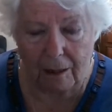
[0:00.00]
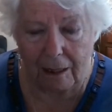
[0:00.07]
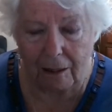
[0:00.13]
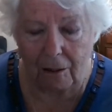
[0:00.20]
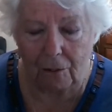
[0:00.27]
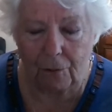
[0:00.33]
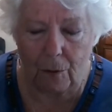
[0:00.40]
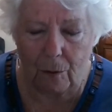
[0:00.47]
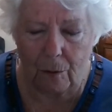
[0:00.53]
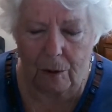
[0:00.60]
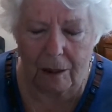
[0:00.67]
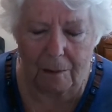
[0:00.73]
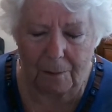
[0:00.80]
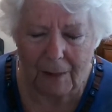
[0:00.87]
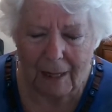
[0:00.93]
I look forward
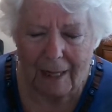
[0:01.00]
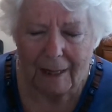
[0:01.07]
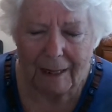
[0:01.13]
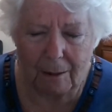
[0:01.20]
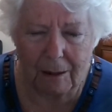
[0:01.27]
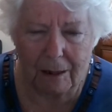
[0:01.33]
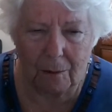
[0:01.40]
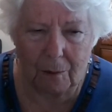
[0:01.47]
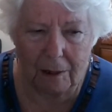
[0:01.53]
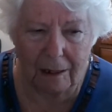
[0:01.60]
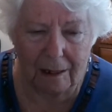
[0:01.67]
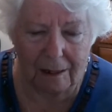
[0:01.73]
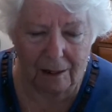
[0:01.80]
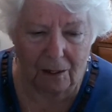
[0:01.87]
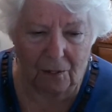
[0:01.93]
to, there's
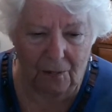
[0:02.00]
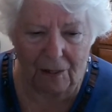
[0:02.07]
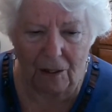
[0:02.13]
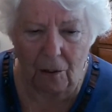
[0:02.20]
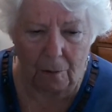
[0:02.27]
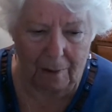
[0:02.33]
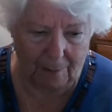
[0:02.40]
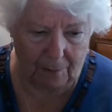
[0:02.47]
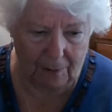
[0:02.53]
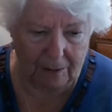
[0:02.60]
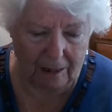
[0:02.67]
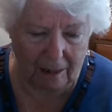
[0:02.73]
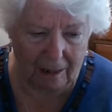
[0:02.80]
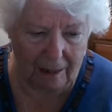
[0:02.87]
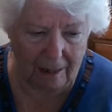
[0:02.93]
a film
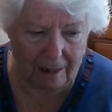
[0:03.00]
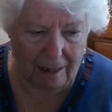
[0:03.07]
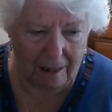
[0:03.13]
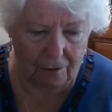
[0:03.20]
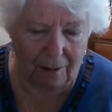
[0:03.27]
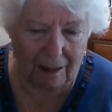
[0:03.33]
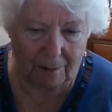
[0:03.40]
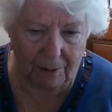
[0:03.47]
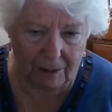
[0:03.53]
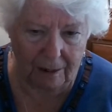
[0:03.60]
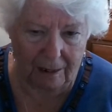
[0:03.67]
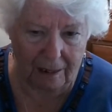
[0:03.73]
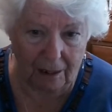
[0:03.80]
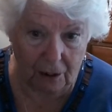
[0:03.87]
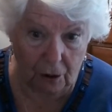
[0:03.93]
advertised,
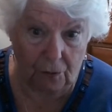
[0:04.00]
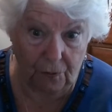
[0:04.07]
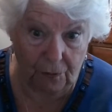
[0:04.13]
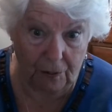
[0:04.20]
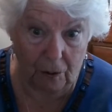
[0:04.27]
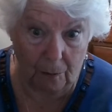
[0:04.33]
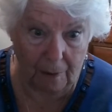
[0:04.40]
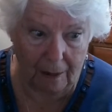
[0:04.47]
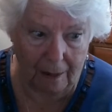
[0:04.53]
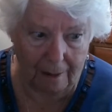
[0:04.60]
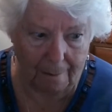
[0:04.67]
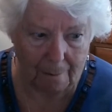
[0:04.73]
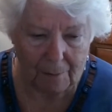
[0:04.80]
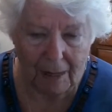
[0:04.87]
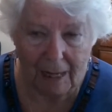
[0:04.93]
Gravity, a good film that,
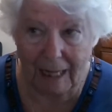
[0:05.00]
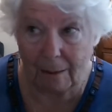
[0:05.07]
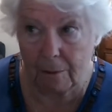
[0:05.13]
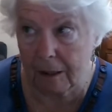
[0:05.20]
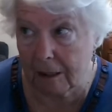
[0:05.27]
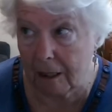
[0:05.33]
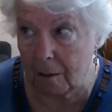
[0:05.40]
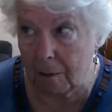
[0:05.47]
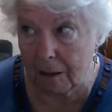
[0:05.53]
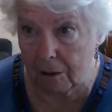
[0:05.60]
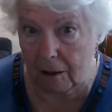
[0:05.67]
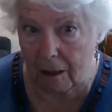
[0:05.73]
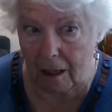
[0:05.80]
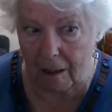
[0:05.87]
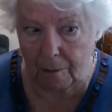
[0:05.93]
and it was coming on
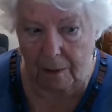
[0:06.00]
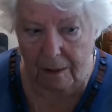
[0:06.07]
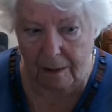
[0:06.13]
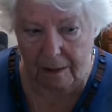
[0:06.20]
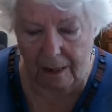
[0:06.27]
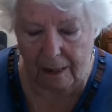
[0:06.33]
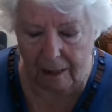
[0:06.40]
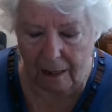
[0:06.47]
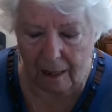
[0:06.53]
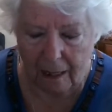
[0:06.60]
at 8:30.